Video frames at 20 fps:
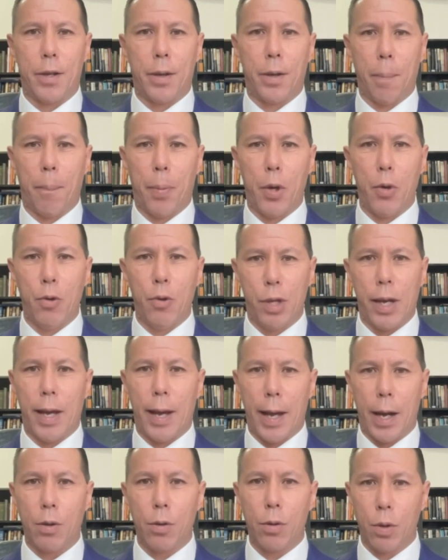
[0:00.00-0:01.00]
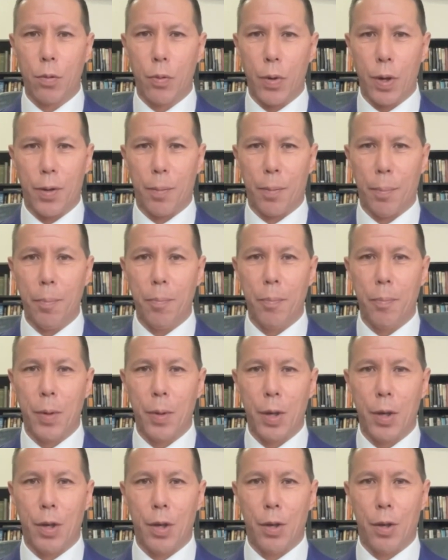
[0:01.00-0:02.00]
a computer algorithm
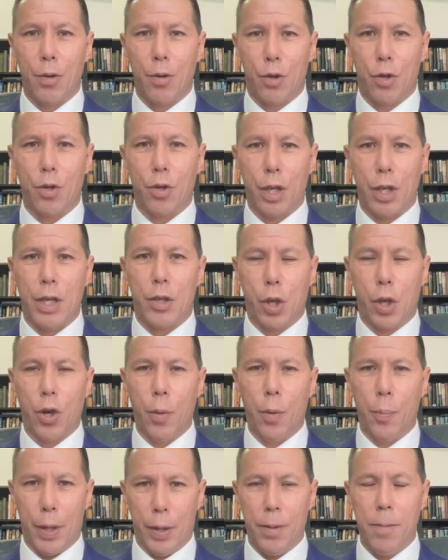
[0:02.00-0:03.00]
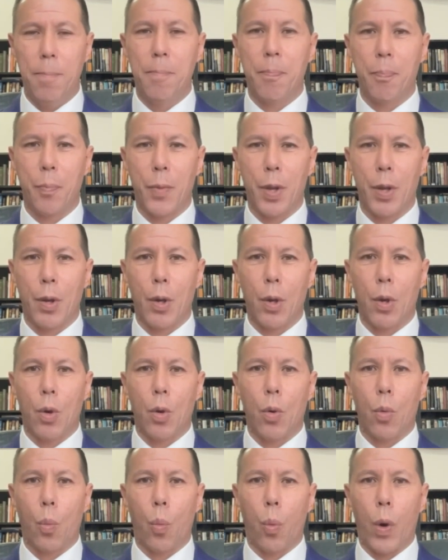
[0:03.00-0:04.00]
to determine
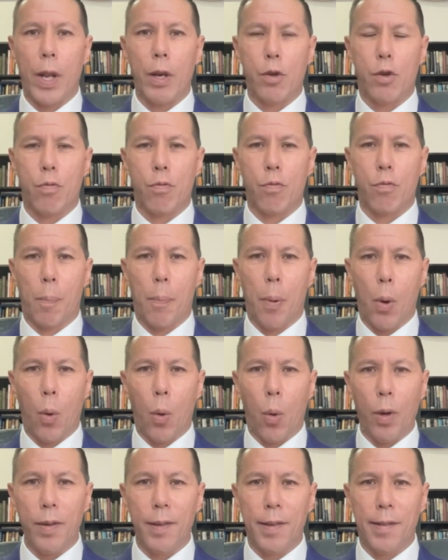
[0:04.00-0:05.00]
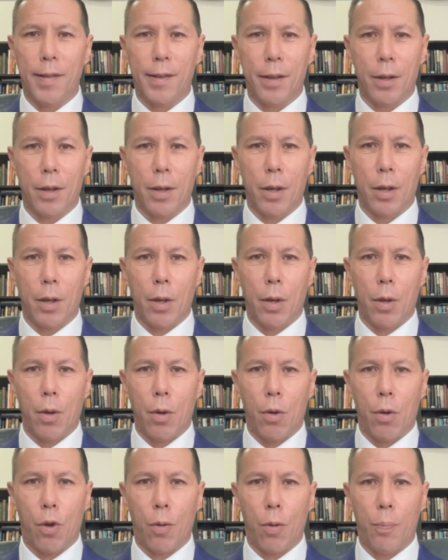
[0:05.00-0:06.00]
which reports
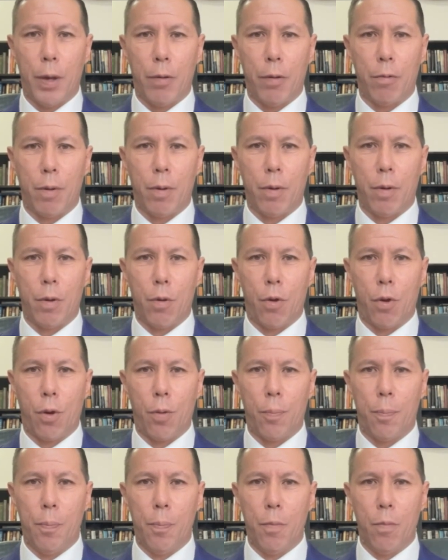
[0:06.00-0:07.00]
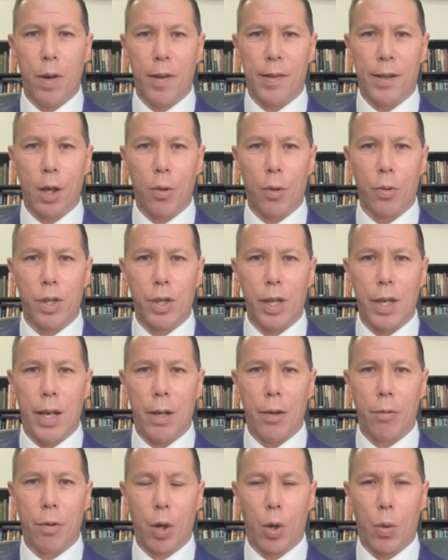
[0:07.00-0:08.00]
should result
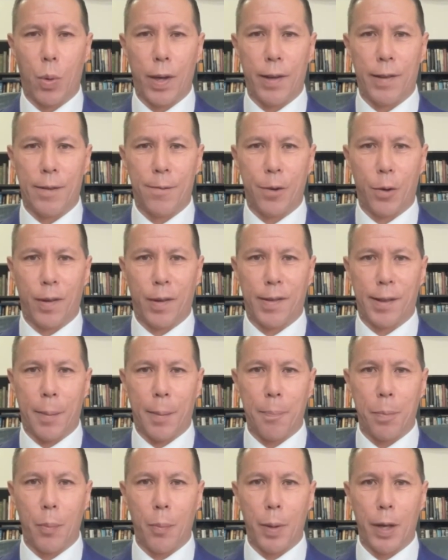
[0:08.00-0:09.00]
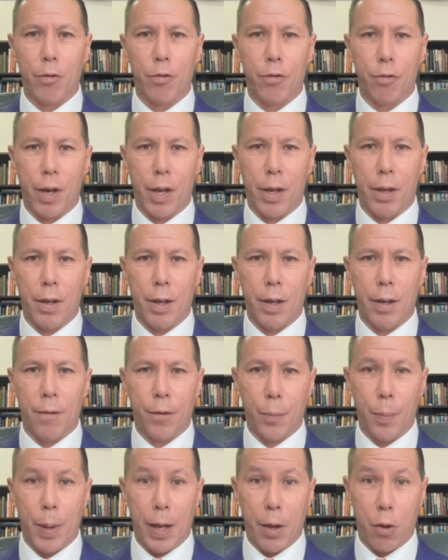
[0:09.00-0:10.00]
in a request for supplementary
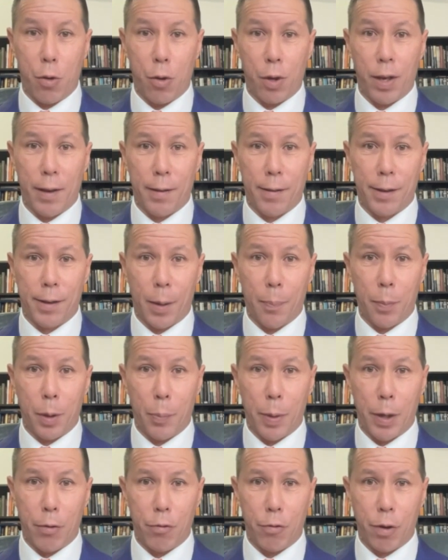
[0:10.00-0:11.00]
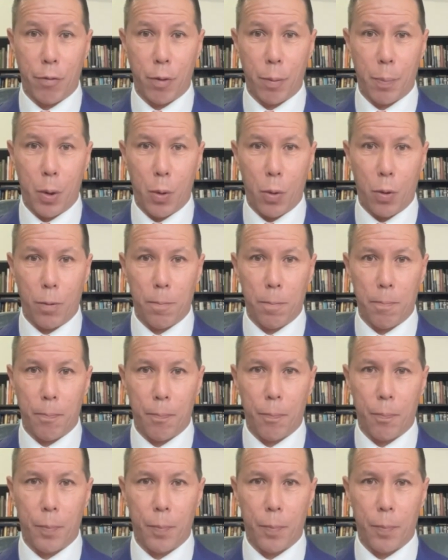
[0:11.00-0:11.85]
information, a supplementary report.